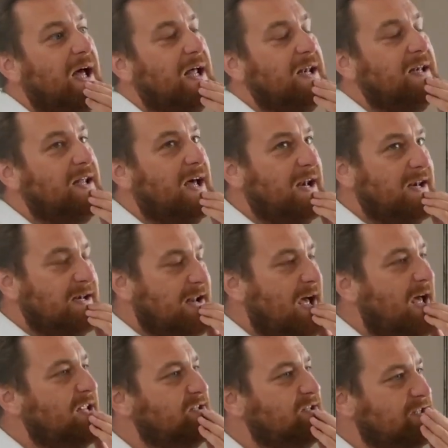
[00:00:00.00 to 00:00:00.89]
And
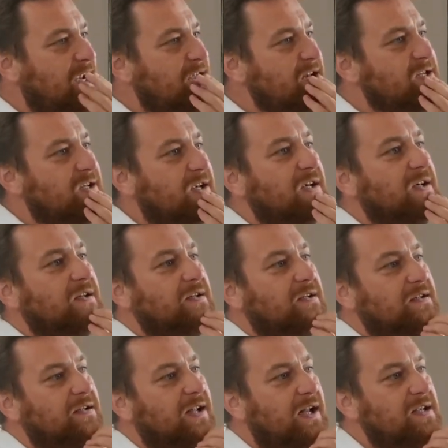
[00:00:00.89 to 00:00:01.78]
that is changing.
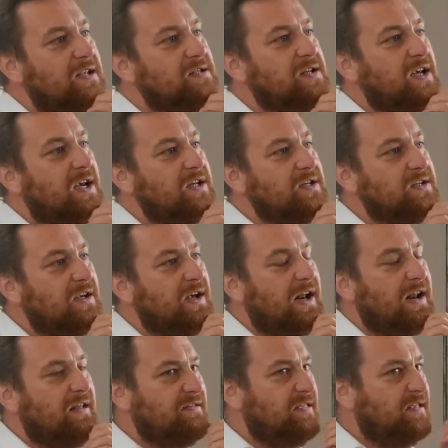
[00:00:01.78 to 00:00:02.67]
That is
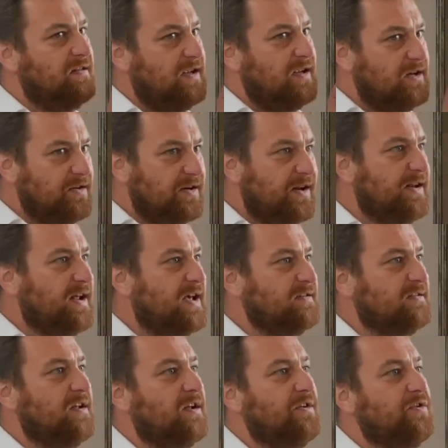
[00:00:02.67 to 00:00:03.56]
changing. And I think the internet
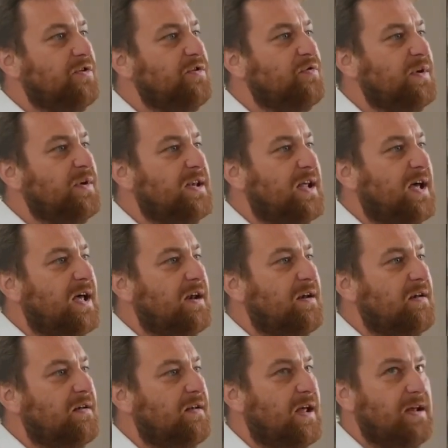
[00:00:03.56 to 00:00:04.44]
has a lot to do with that.